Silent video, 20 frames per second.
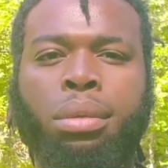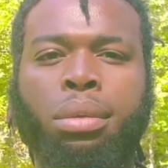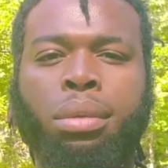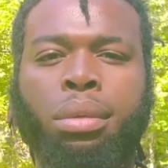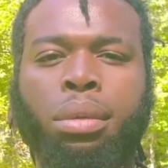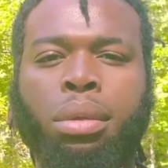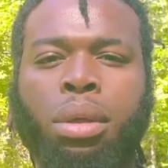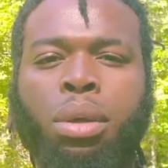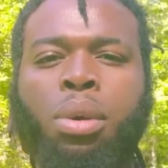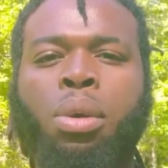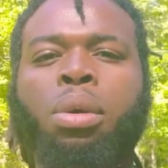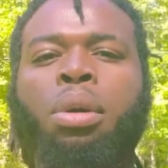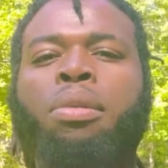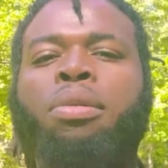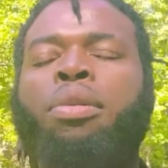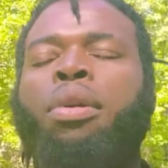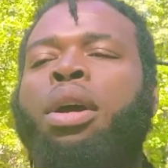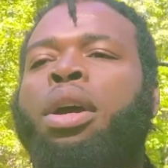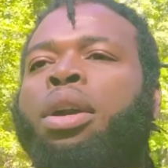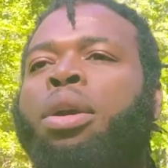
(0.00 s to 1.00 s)

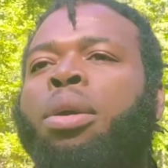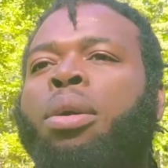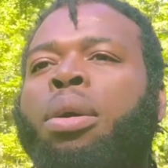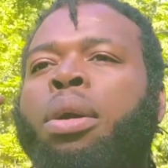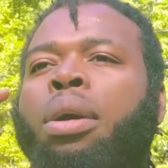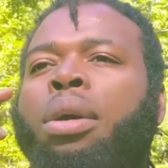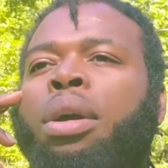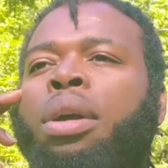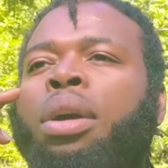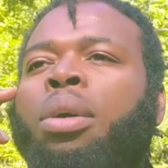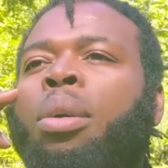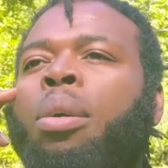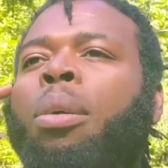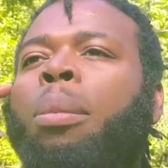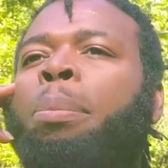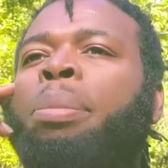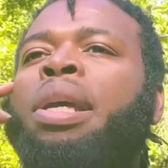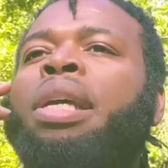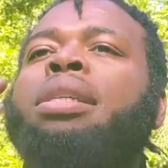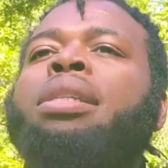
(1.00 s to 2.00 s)
And
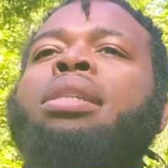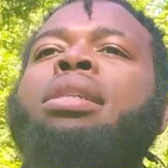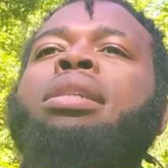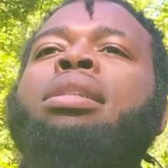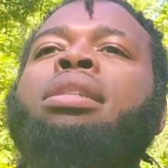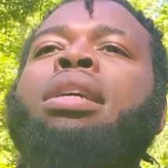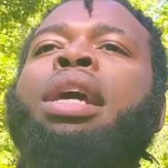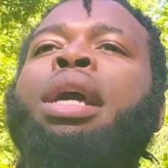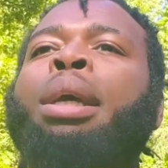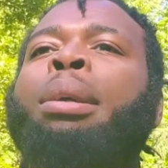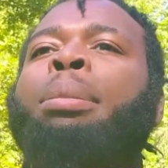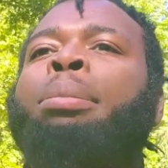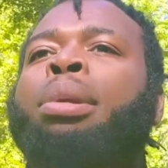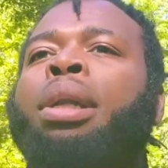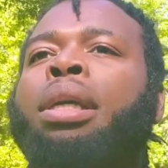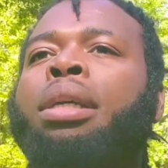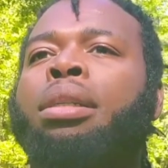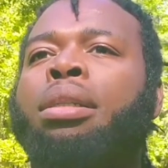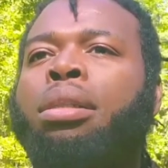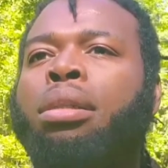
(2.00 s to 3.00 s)
peace is taking
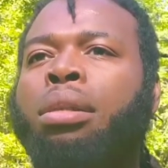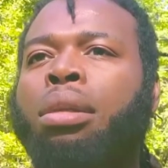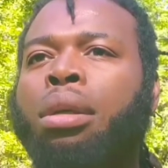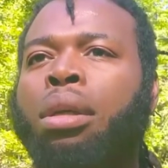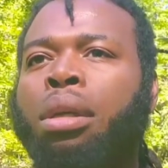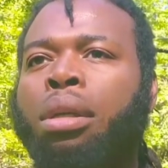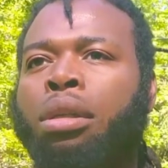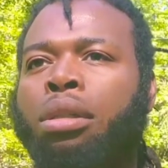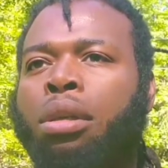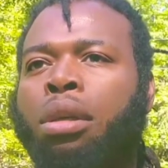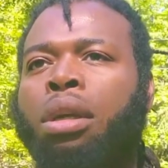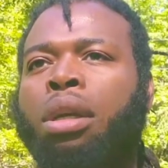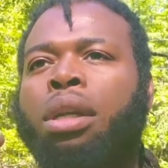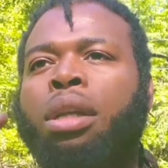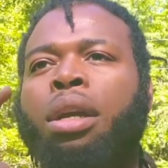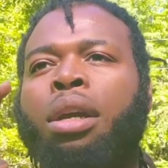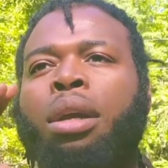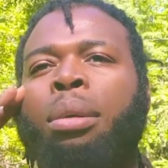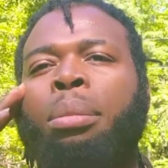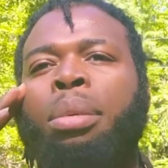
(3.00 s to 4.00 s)
place so that
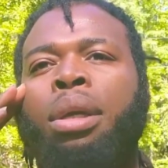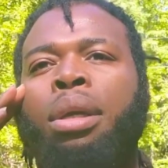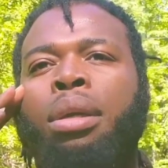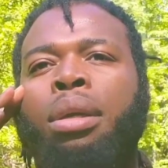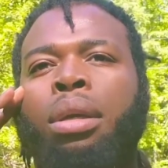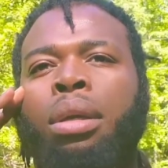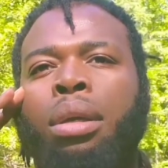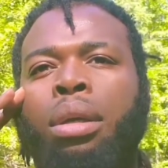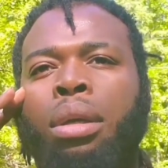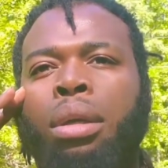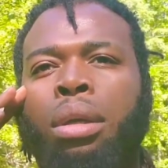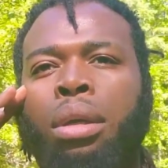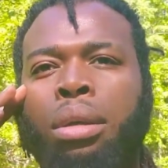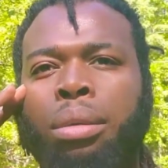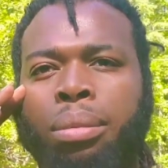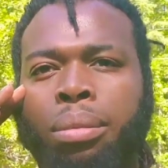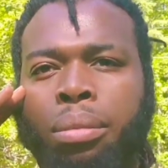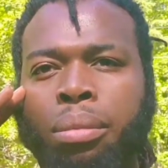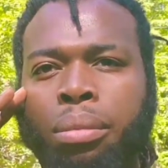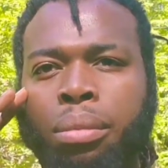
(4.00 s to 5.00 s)
there can be
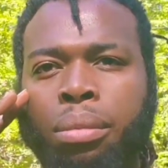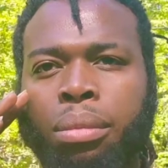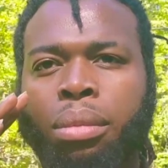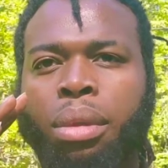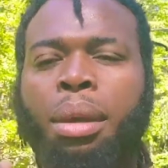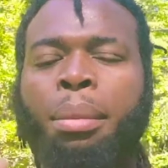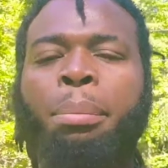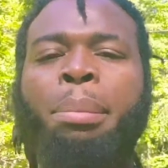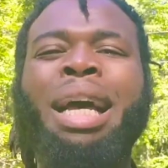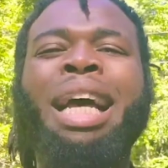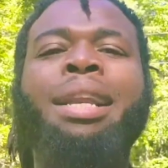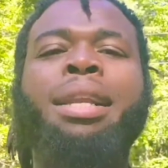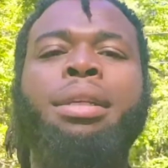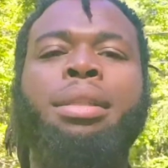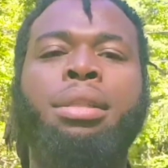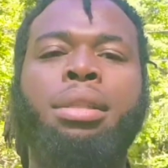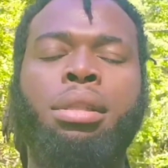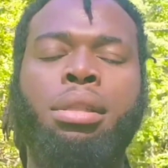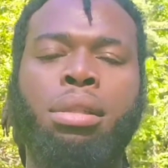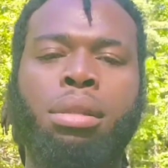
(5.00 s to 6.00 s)
a
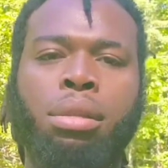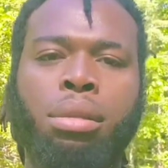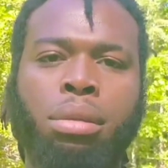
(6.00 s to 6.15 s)
balance.